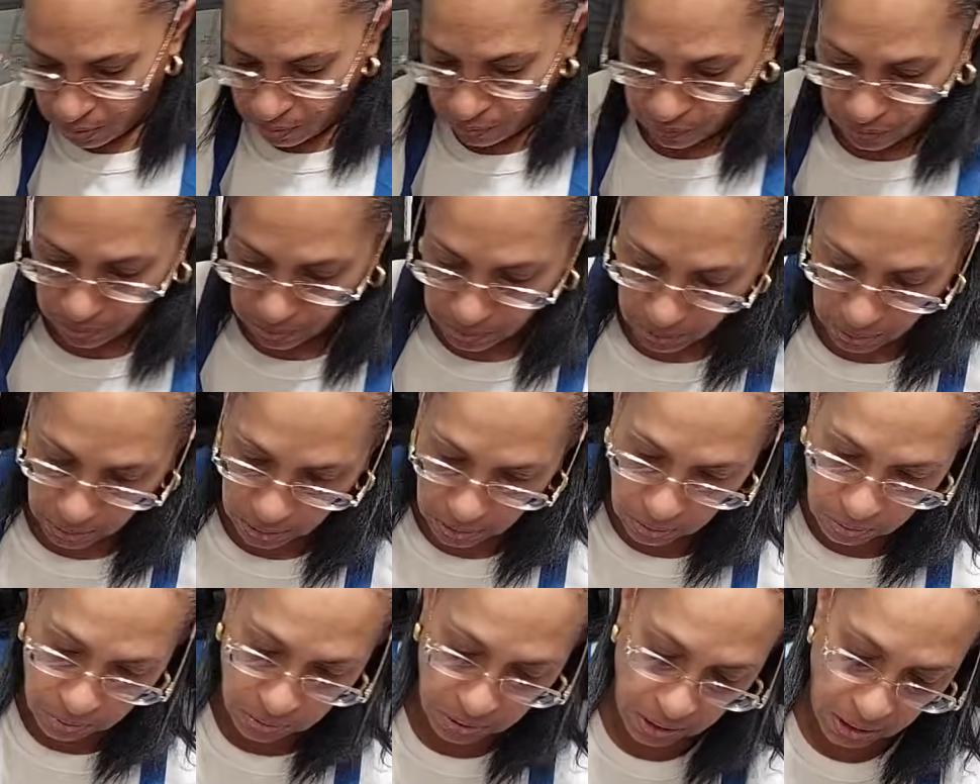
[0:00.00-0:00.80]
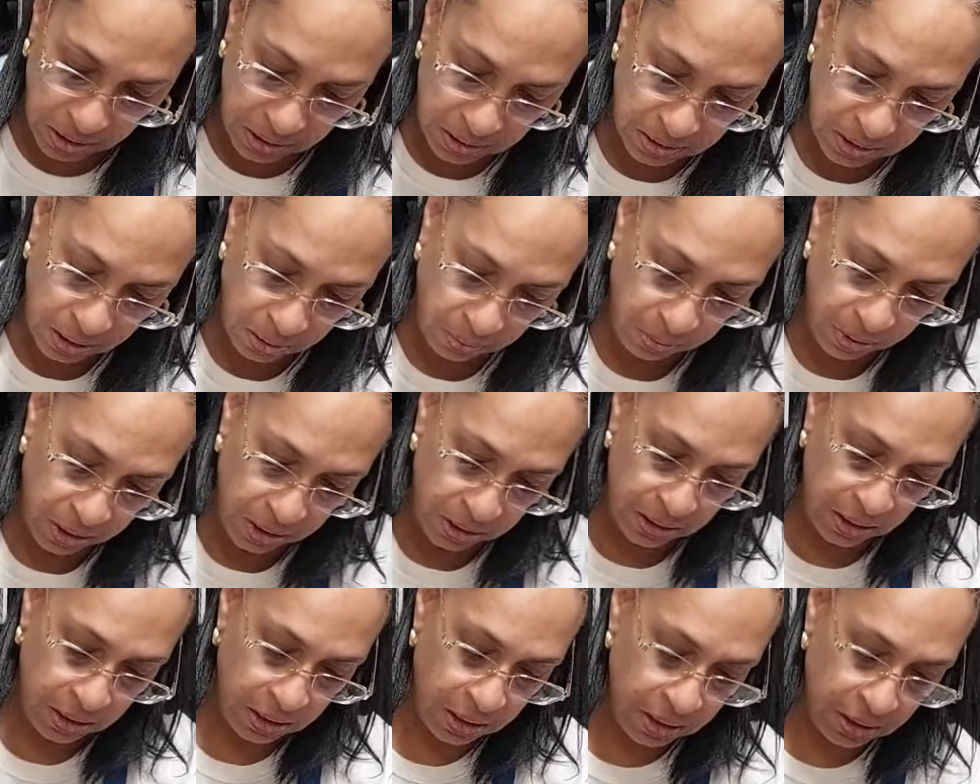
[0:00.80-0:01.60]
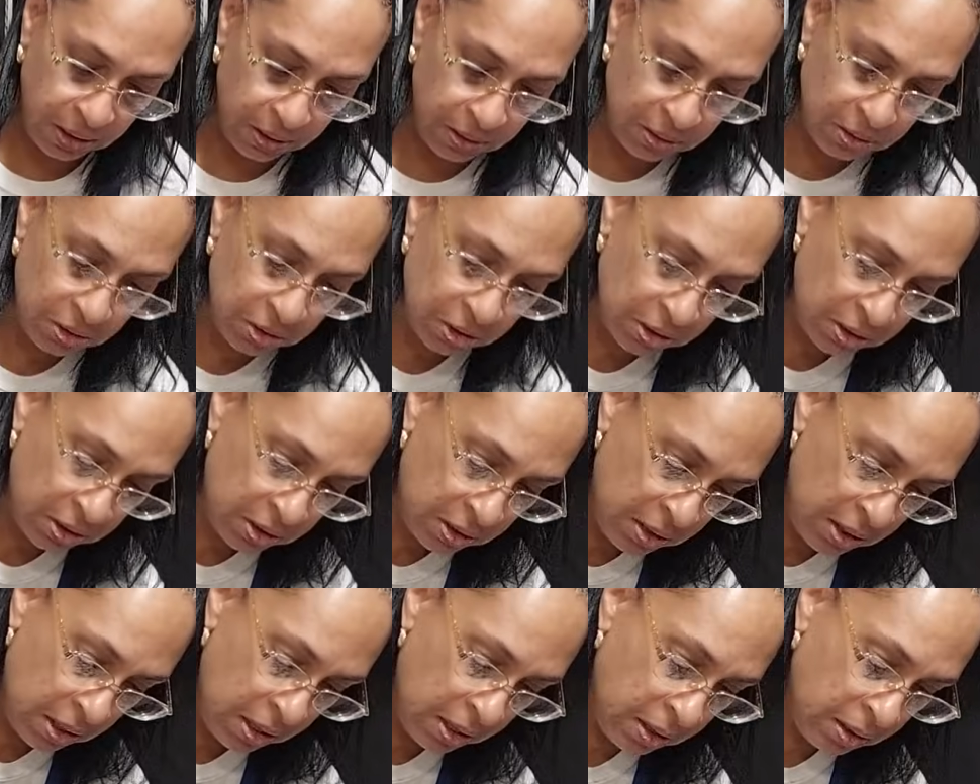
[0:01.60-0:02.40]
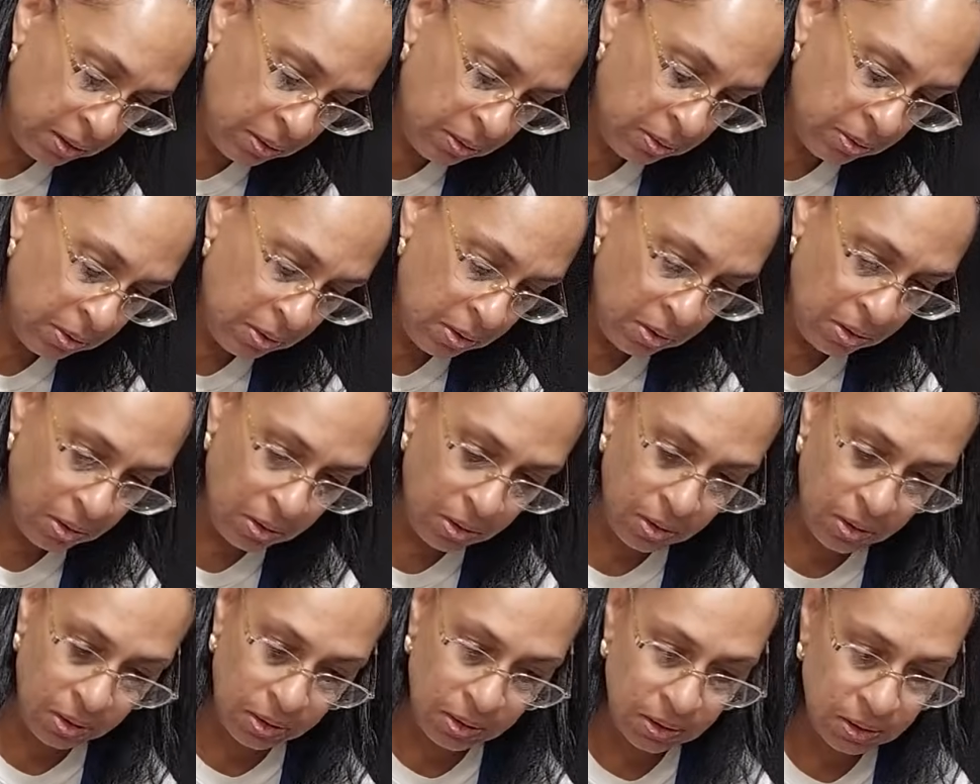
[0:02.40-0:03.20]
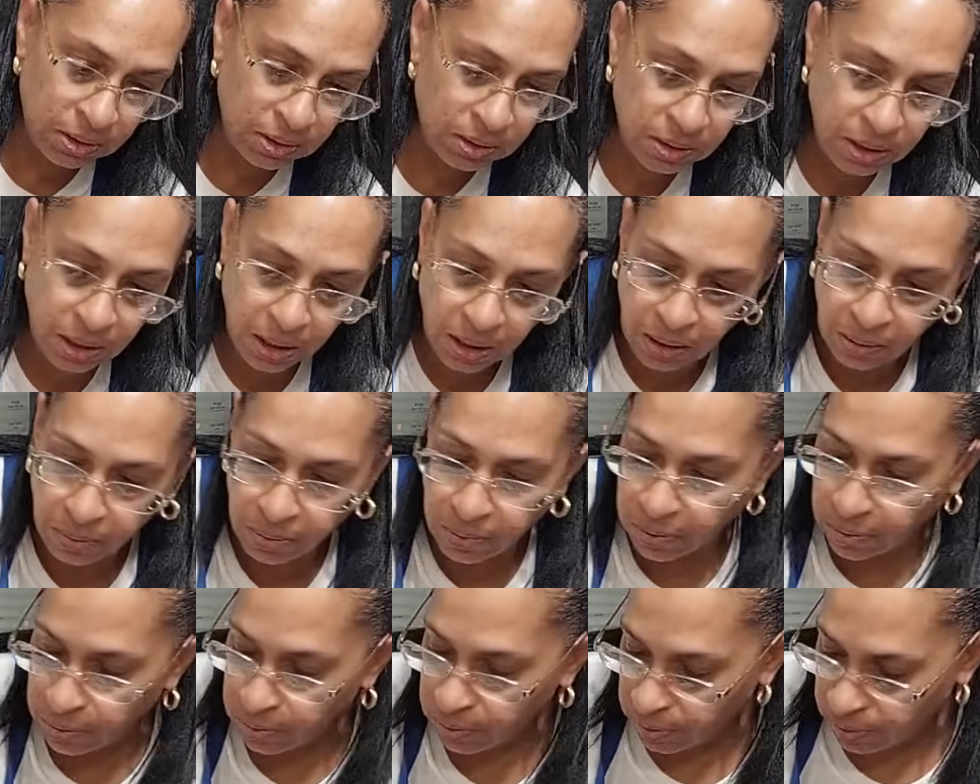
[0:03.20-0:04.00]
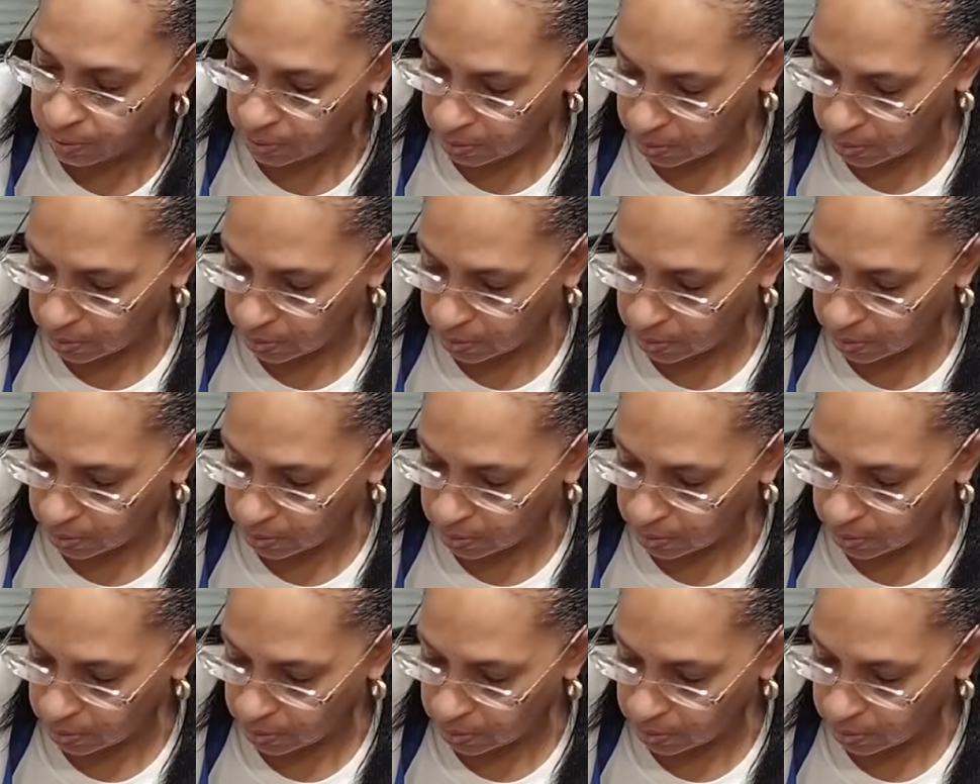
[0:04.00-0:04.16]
from the little things that we did just now on this table.